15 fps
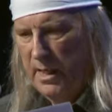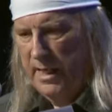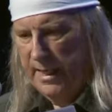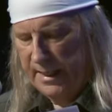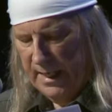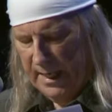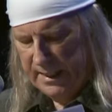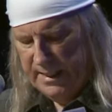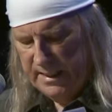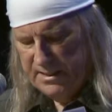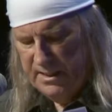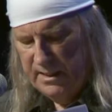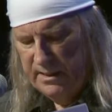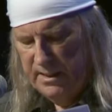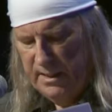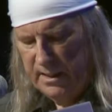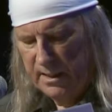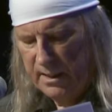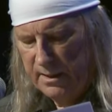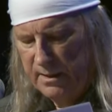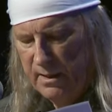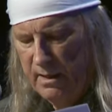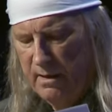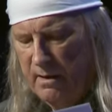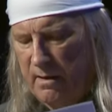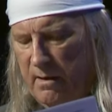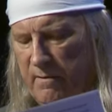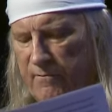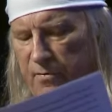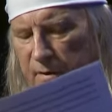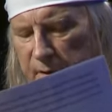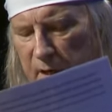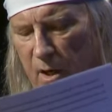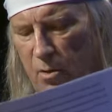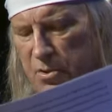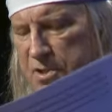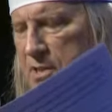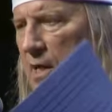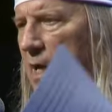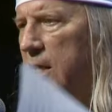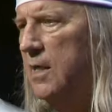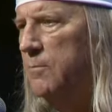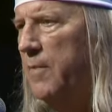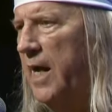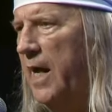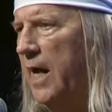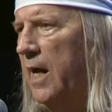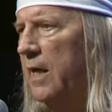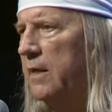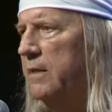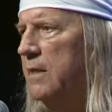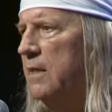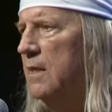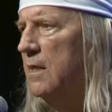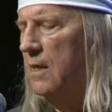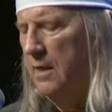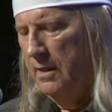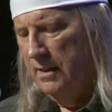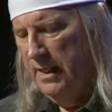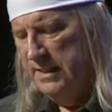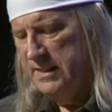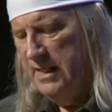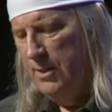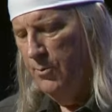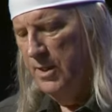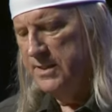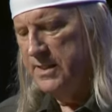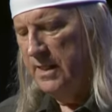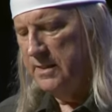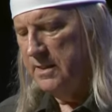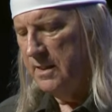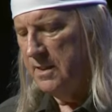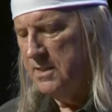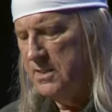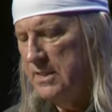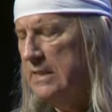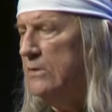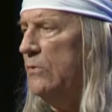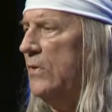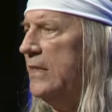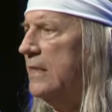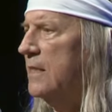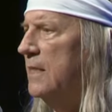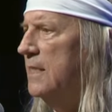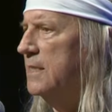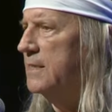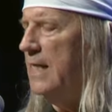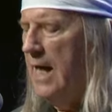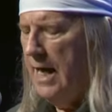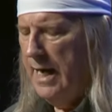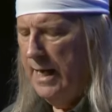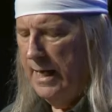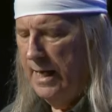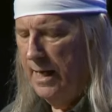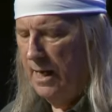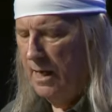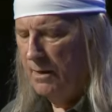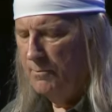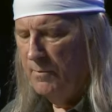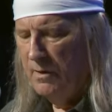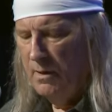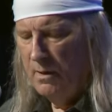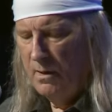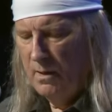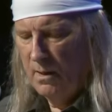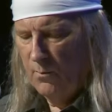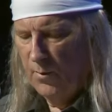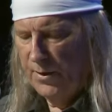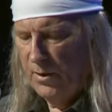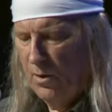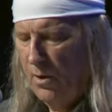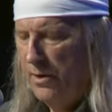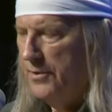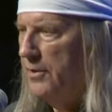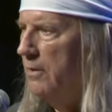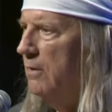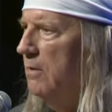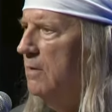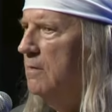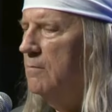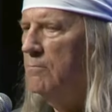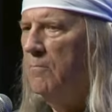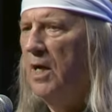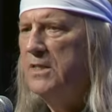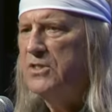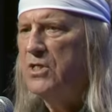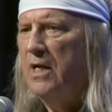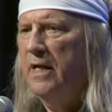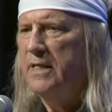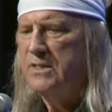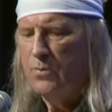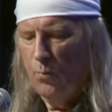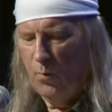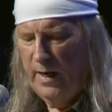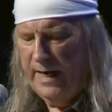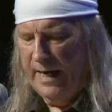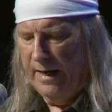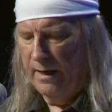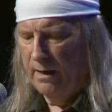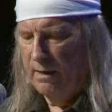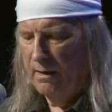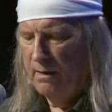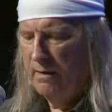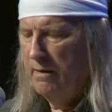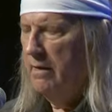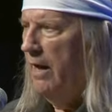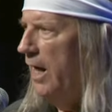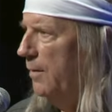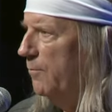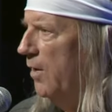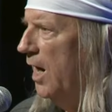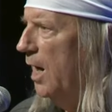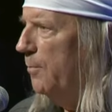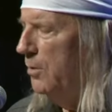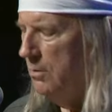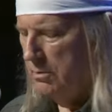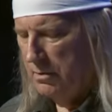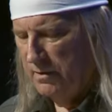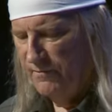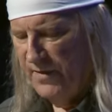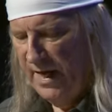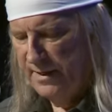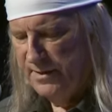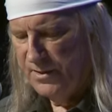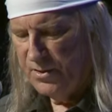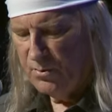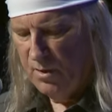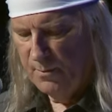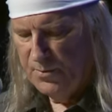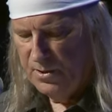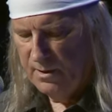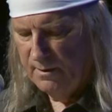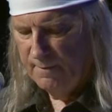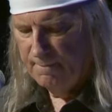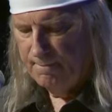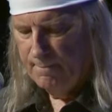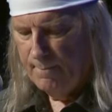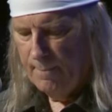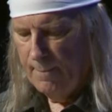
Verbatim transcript: And I guess he did, for no sane man, unless he was as eccentric as I am, would order, much less wear, a bauble of that description.